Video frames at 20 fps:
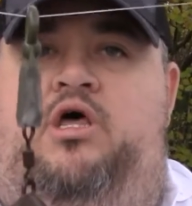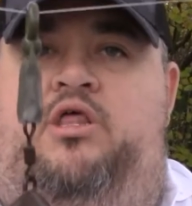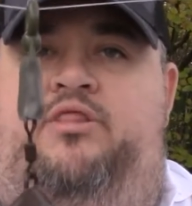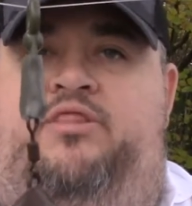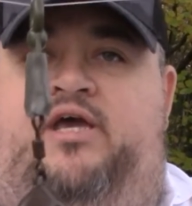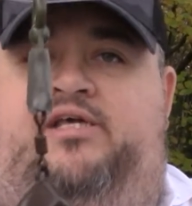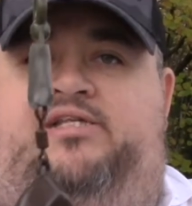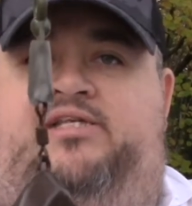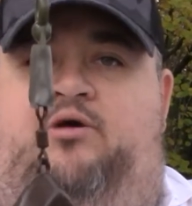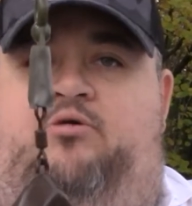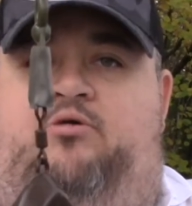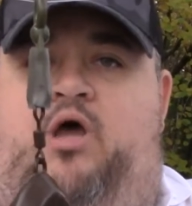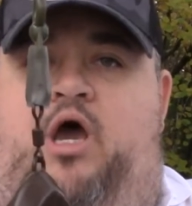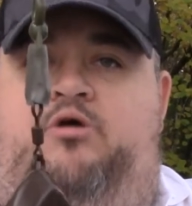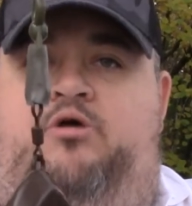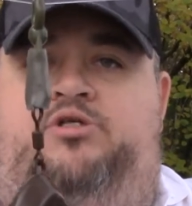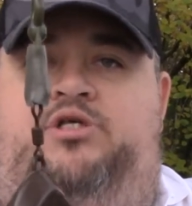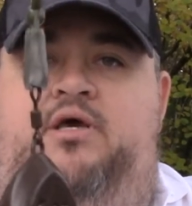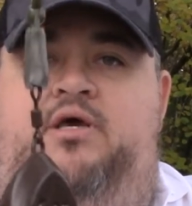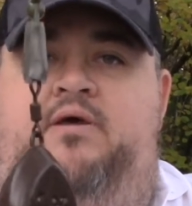They sell
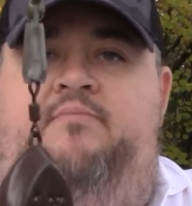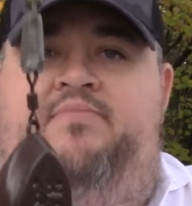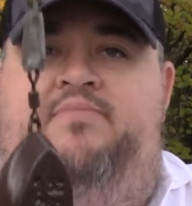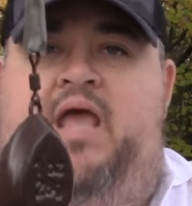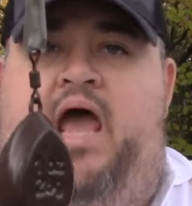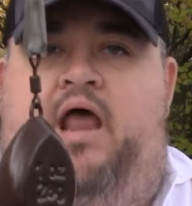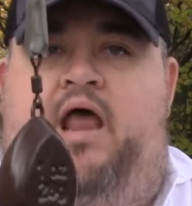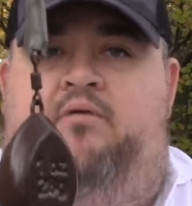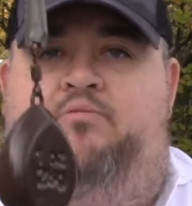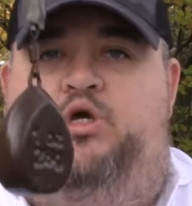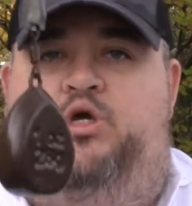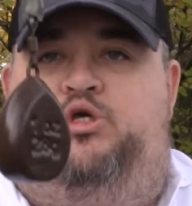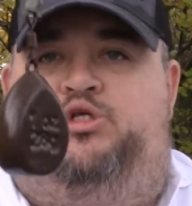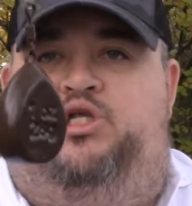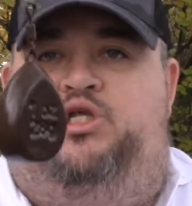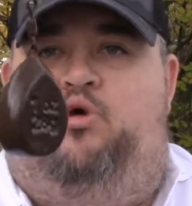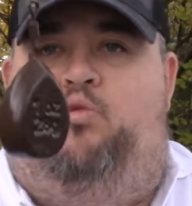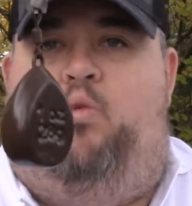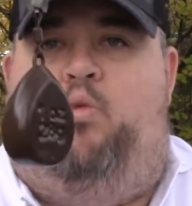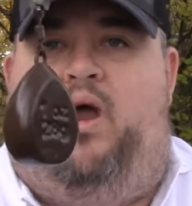those. And I'm using
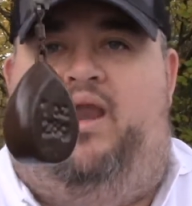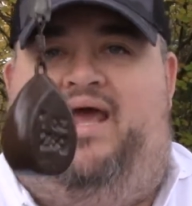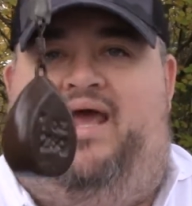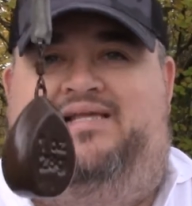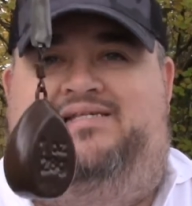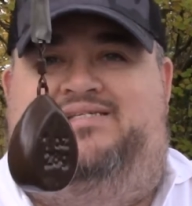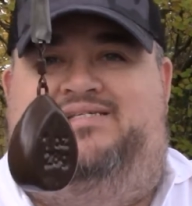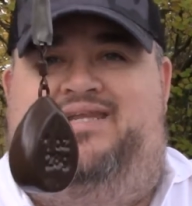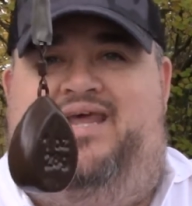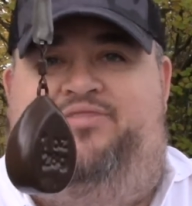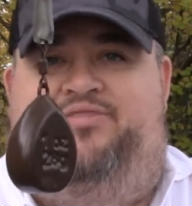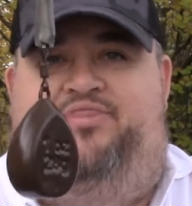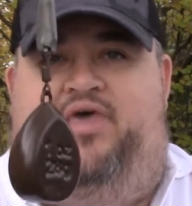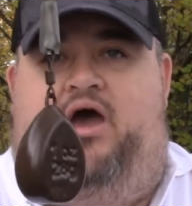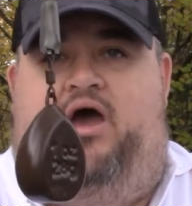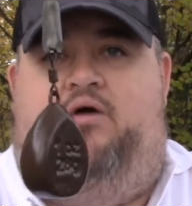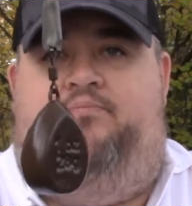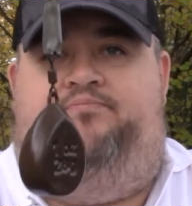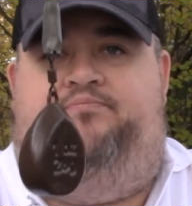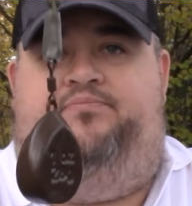a 1 ounce lead
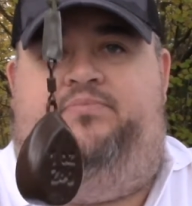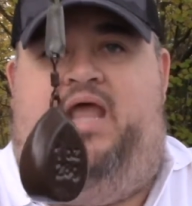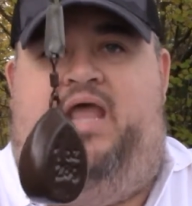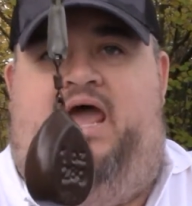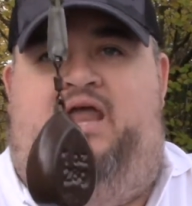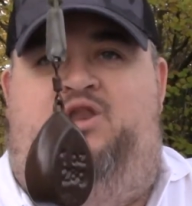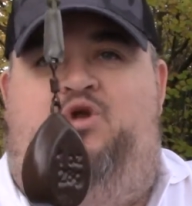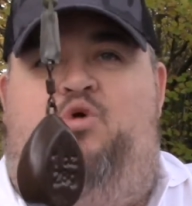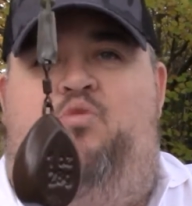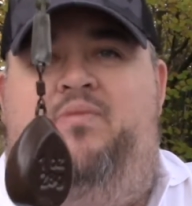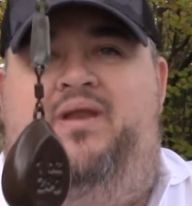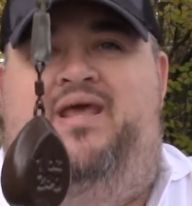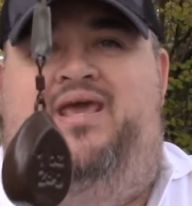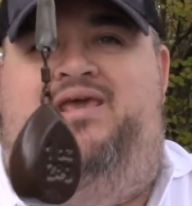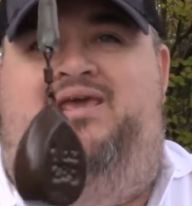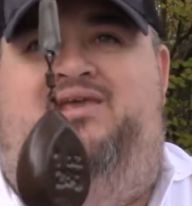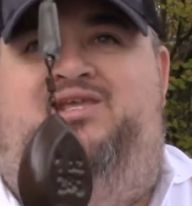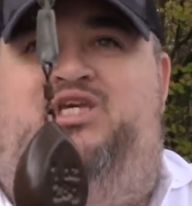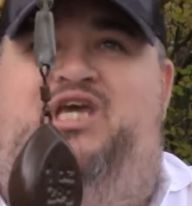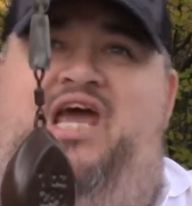there. Now
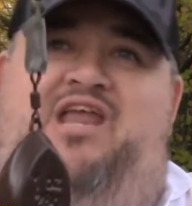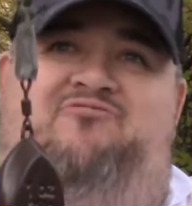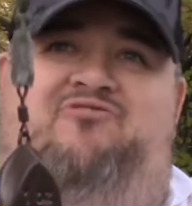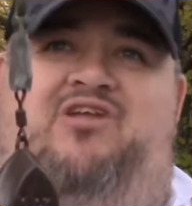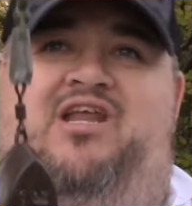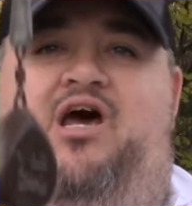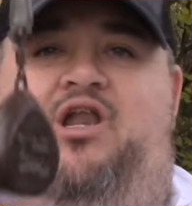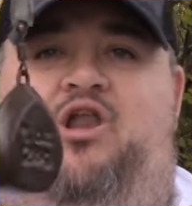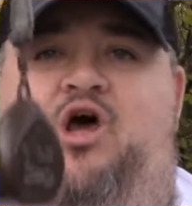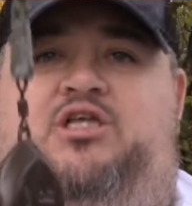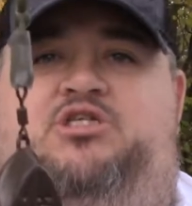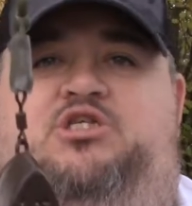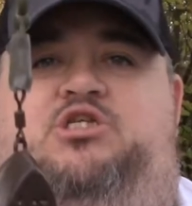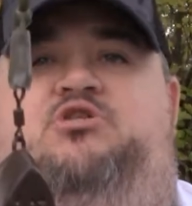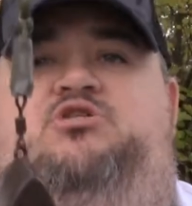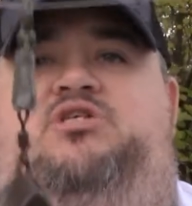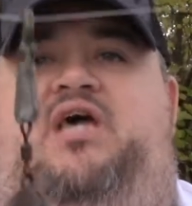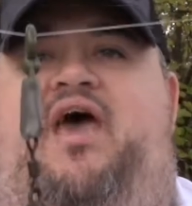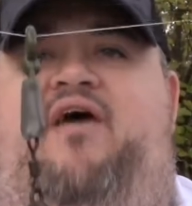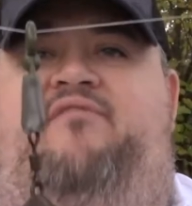generally I like to
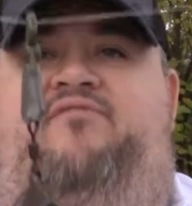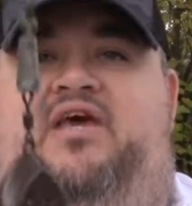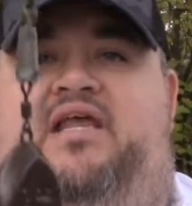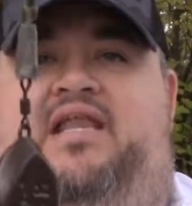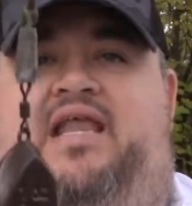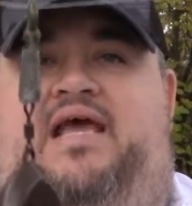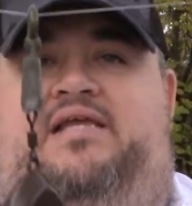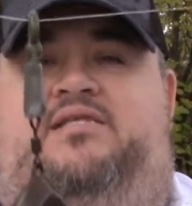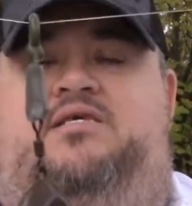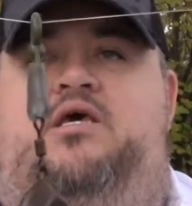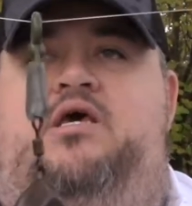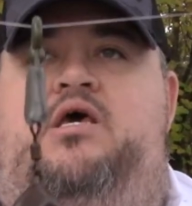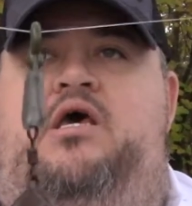use a heavier lead.